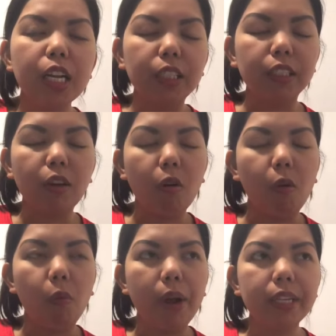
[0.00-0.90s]

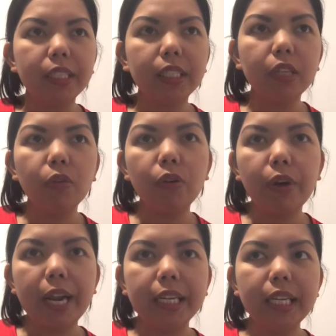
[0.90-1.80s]
So once you
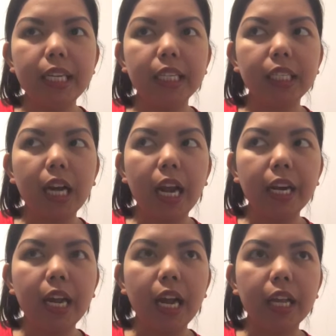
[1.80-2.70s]
already
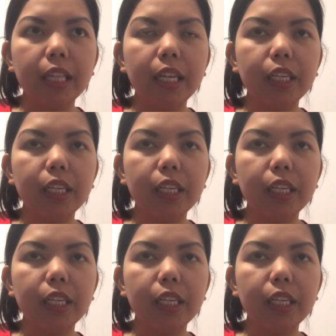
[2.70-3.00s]
scan that,